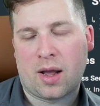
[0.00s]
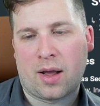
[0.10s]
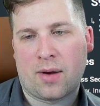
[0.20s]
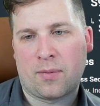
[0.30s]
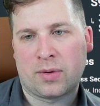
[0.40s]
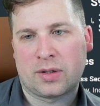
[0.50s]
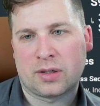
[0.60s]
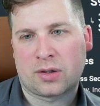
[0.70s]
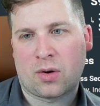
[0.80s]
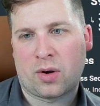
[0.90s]
which
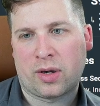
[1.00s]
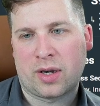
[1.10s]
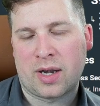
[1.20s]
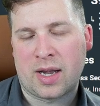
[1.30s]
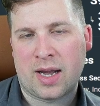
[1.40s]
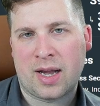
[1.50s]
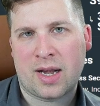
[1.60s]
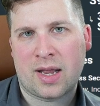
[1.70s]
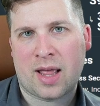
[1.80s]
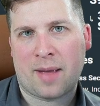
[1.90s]
is going to
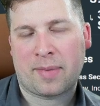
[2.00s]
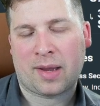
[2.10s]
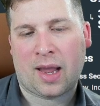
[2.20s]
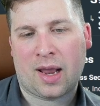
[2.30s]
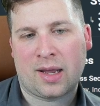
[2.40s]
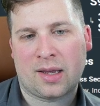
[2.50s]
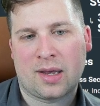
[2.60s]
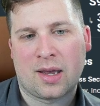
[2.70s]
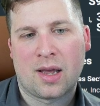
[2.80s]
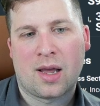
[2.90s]
need that mechanic.
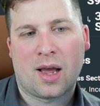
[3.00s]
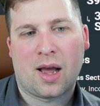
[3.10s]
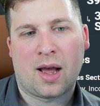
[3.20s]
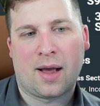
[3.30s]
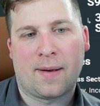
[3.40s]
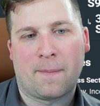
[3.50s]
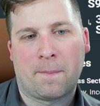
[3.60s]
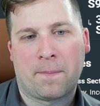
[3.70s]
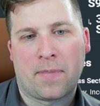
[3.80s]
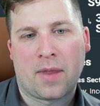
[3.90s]

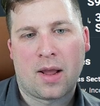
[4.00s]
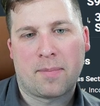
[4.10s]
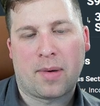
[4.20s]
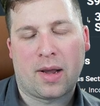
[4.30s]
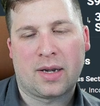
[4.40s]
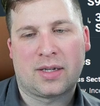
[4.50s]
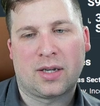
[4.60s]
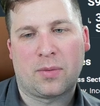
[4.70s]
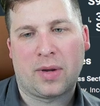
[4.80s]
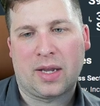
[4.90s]
But
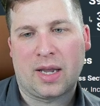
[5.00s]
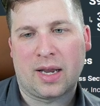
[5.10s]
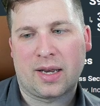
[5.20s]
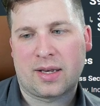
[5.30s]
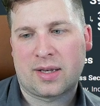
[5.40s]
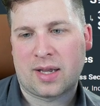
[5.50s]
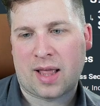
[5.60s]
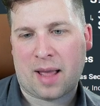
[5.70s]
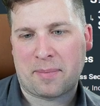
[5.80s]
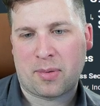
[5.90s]
until we get to
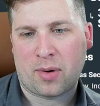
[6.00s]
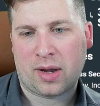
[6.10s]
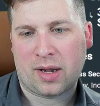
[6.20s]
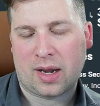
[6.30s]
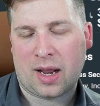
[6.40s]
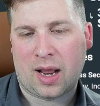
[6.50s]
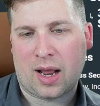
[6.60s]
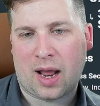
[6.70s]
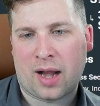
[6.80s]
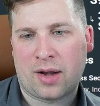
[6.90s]
that point,
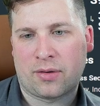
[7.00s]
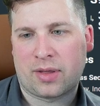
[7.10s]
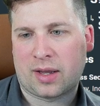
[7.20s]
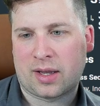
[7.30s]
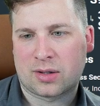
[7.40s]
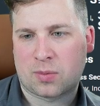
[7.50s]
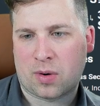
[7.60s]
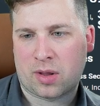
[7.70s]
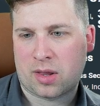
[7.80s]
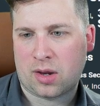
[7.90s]
I don't think it's
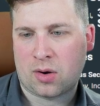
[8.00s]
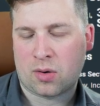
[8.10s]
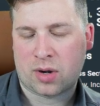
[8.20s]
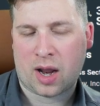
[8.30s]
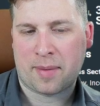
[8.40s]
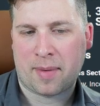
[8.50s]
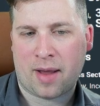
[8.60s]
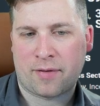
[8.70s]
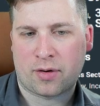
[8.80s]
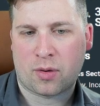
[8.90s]
worth your time,
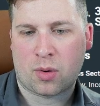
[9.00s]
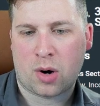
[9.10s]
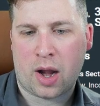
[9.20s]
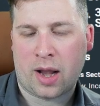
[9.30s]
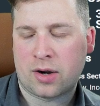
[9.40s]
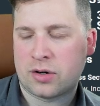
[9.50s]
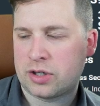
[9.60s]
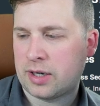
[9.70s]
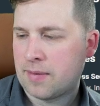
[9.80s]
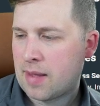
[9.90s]
effort, or
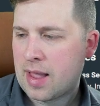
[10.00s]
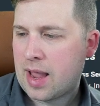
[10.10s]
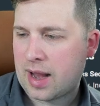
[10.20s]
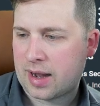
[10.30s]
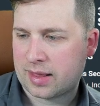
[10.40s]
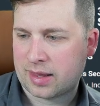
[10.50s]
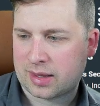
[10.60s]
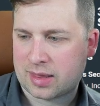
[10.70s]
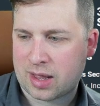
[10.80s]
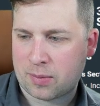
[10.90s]
energy. And I
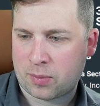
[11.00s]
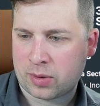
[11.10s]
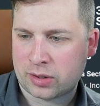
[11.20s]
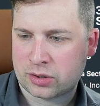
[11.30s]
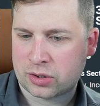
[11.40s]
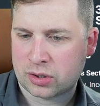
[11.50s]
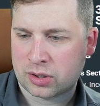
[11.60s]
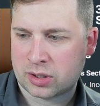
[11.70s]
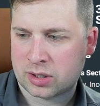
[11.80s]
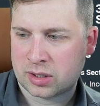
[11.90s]
think that we
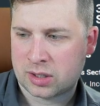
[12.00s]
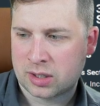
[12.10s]
should